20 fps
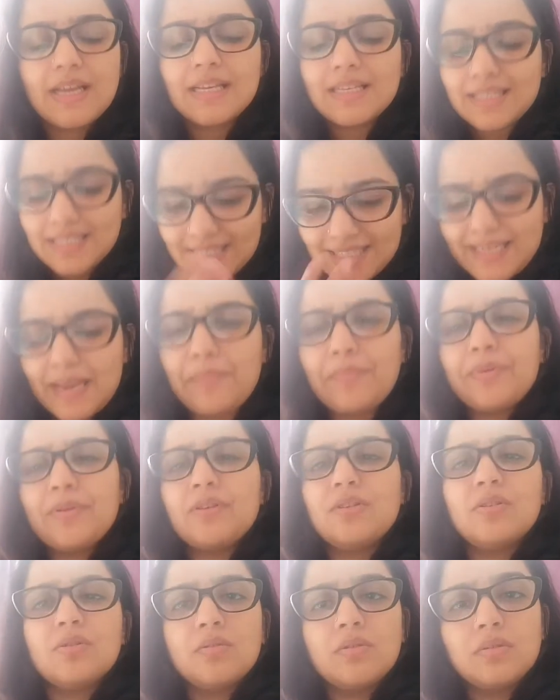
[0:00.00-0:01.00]
Step
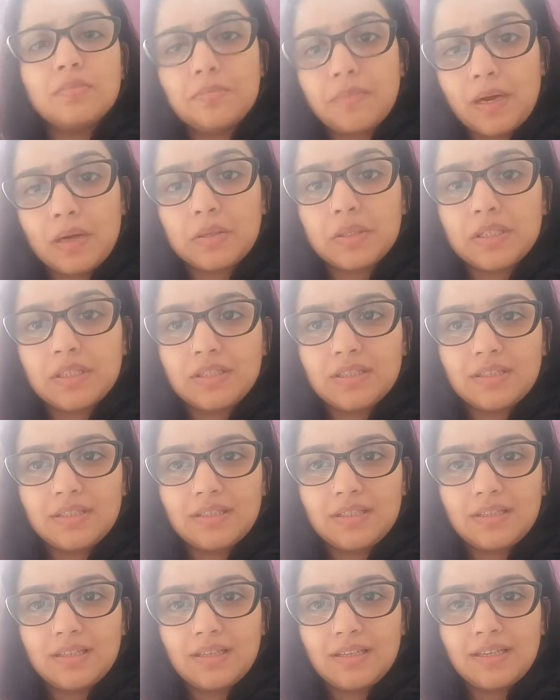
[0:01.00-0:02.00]
into your own power
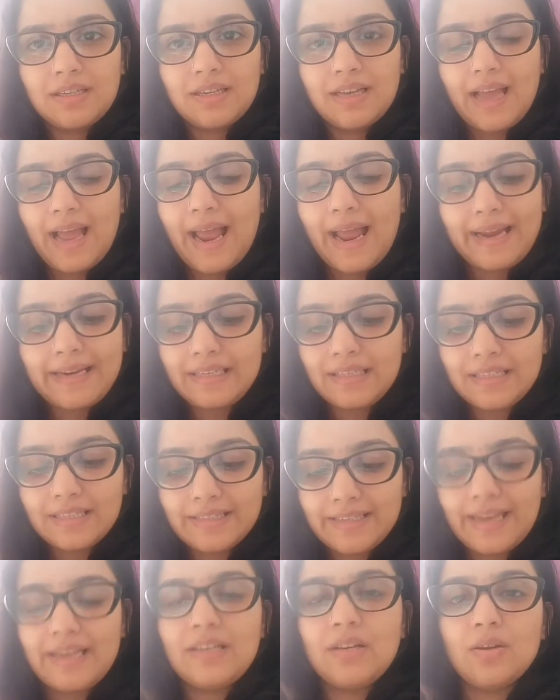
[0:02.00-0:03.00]
and
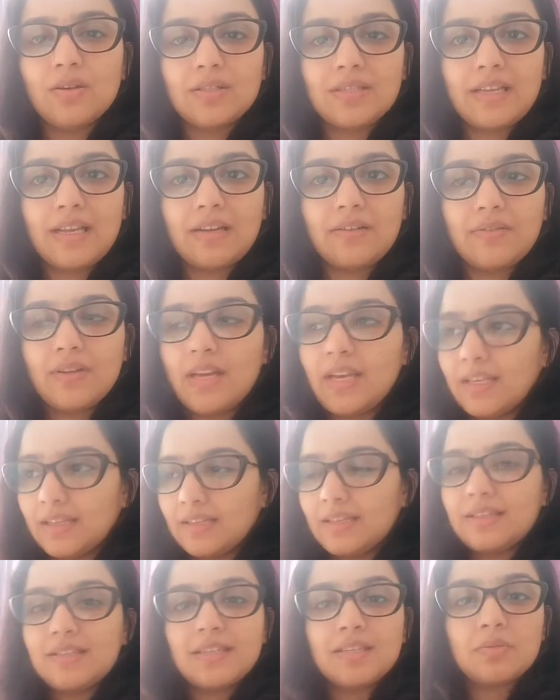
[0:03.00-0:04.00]
tell yourself,
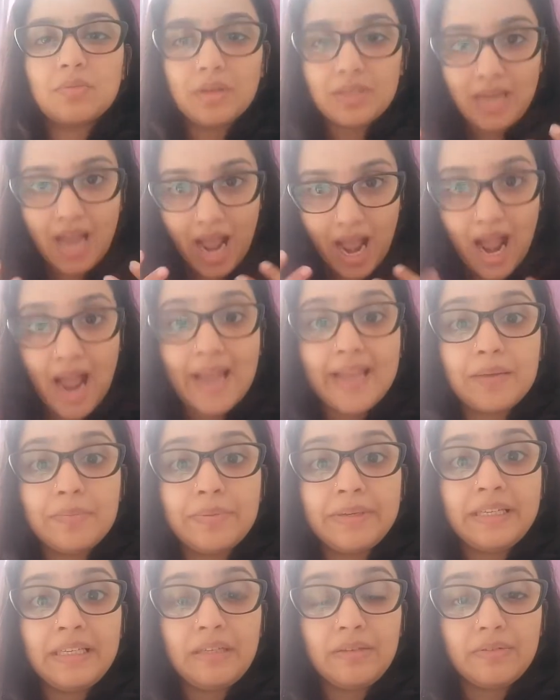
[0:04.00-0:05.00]
this is what I
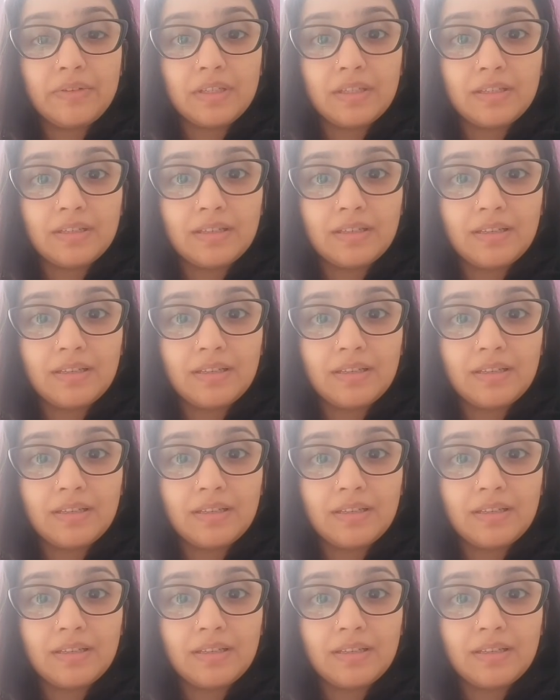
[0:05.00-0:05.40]
believe in.